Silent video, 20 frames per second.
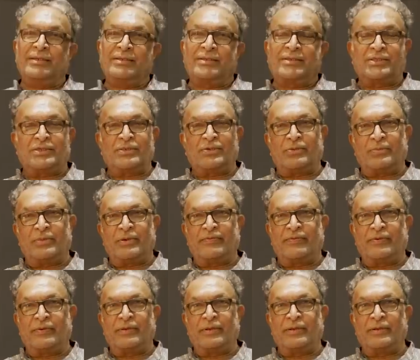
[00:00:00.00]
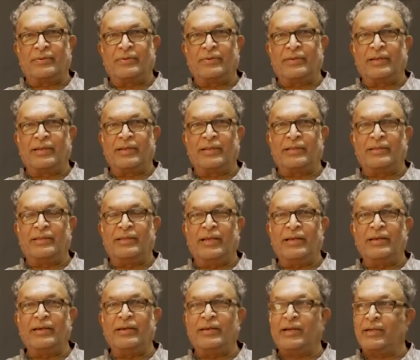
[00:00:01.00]
That's the question. Okay.
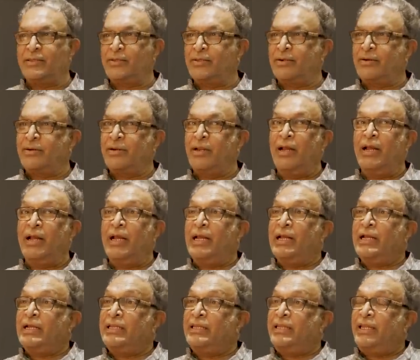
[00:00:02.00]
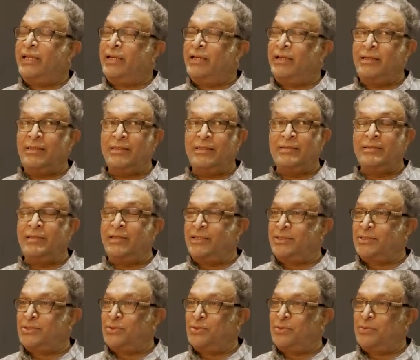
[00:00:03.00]
Then I thought. Then they
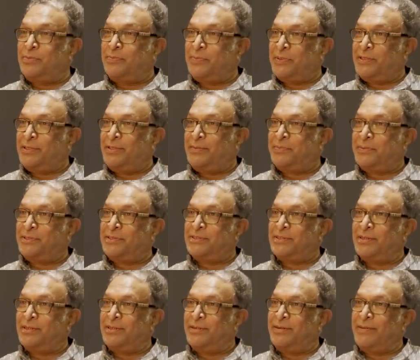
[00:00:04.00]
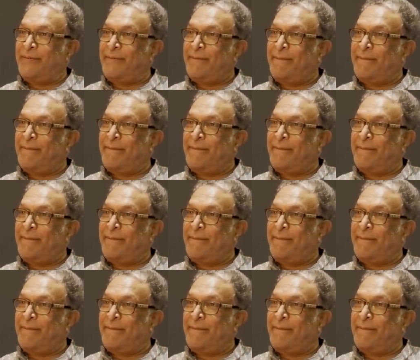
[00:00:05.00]
showed Padir Panchani.